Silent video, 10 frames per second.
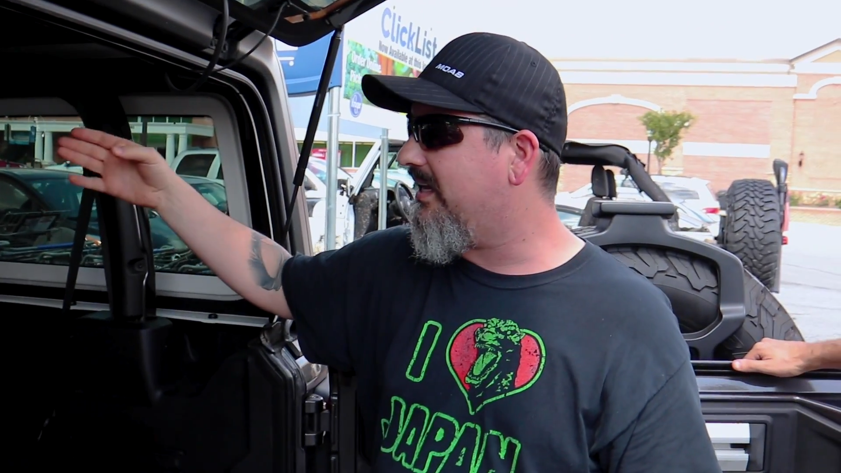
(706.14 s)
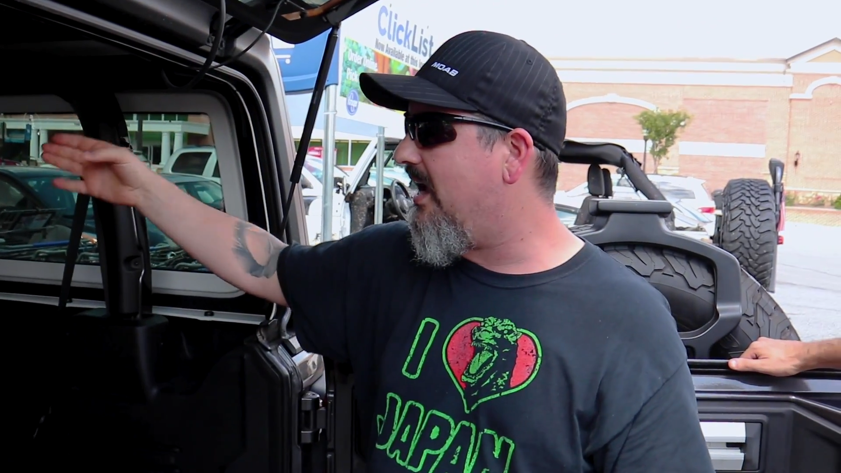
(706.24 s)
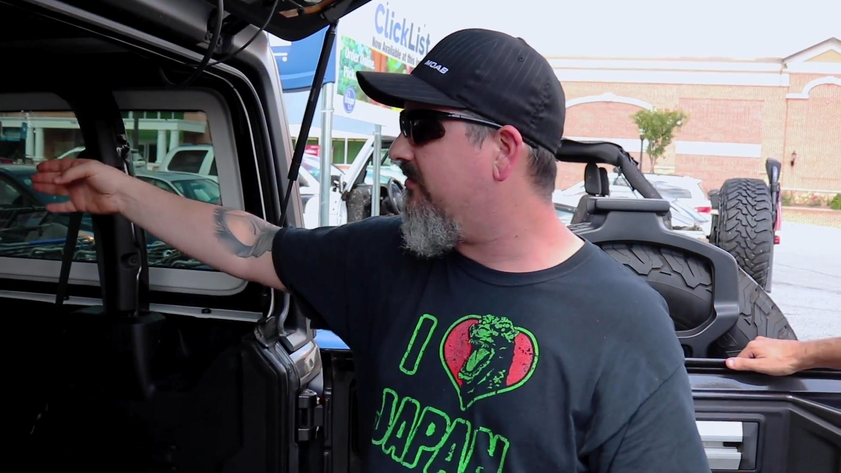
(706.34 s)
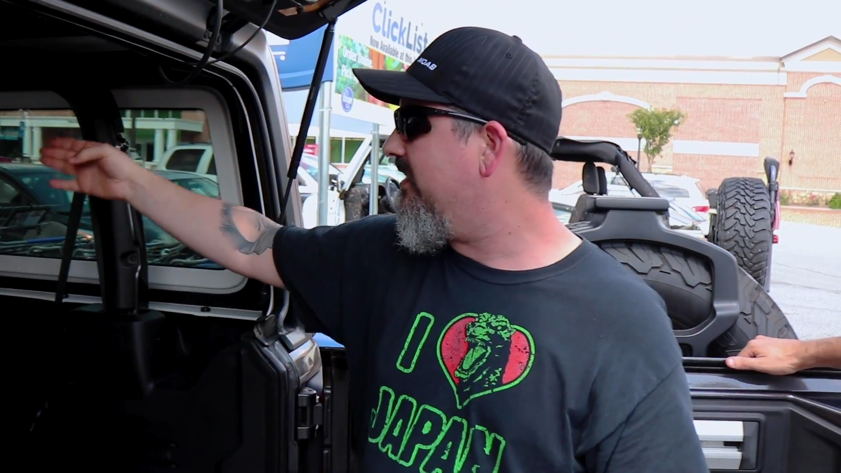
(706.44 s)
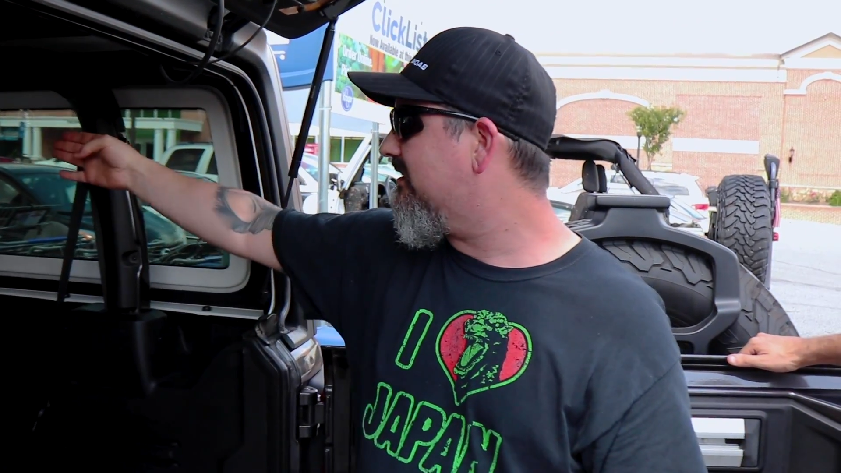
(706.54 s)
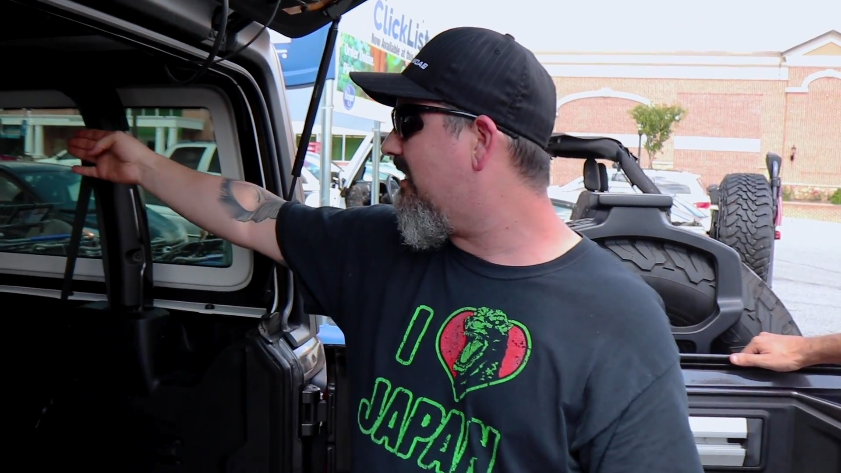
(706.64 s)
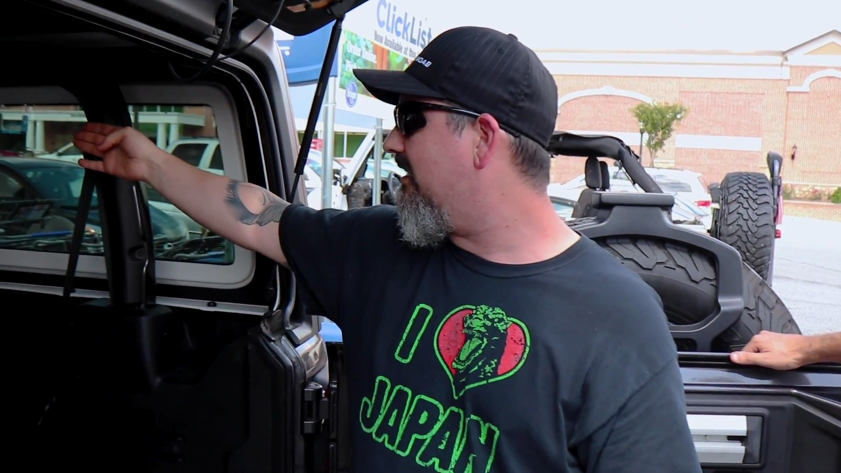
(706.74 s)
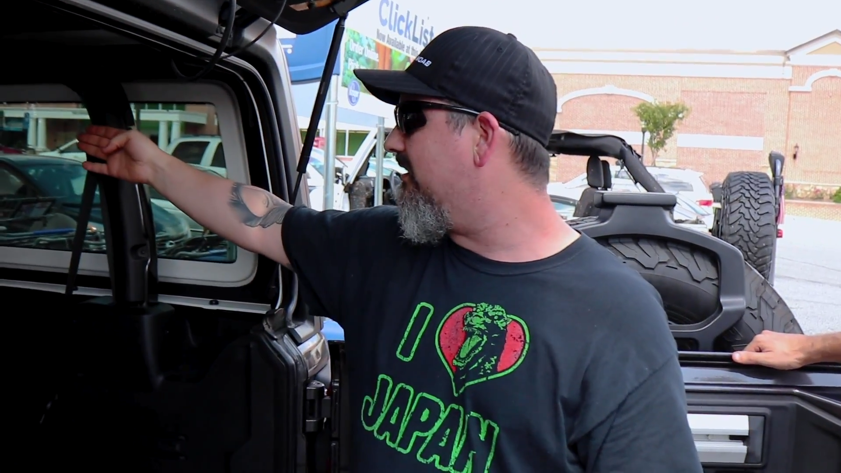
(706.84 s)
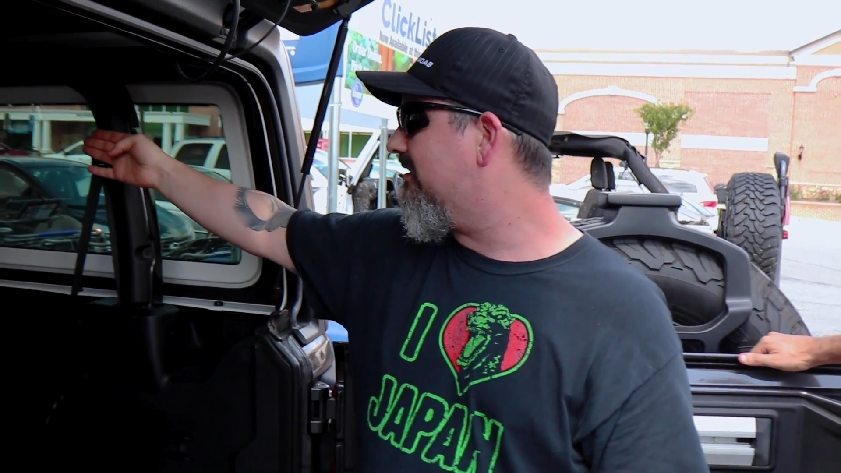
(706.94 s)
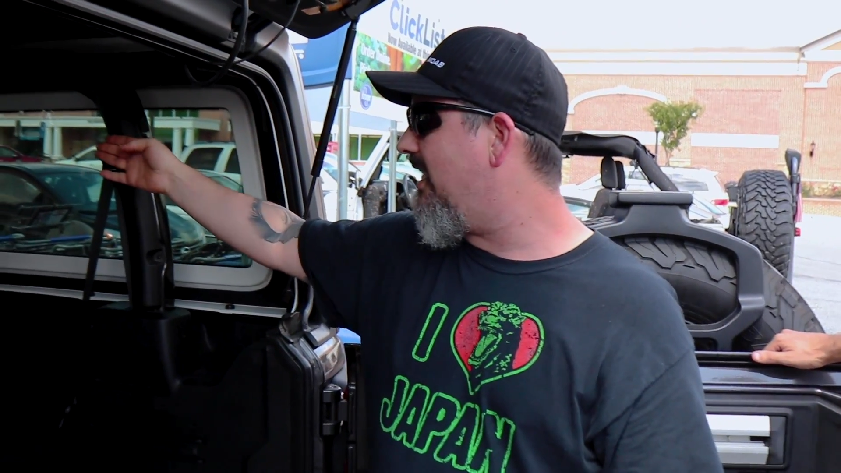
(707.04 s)
like everything's
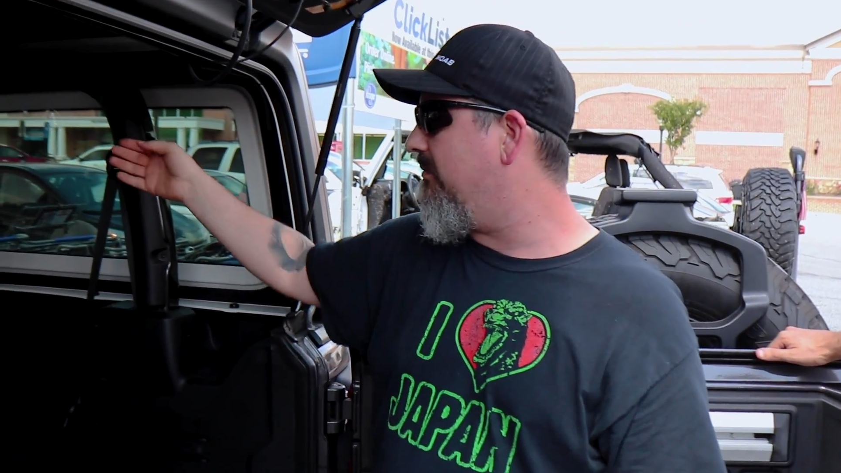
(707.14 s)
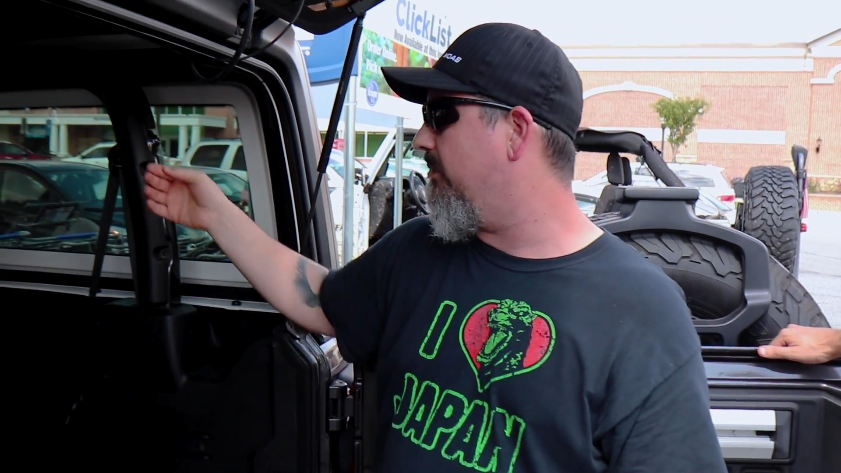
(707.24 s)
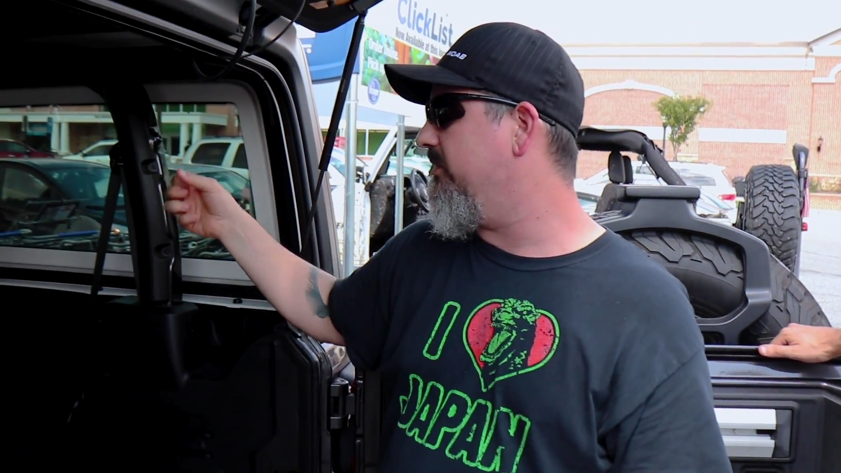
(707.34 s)
kind of the same.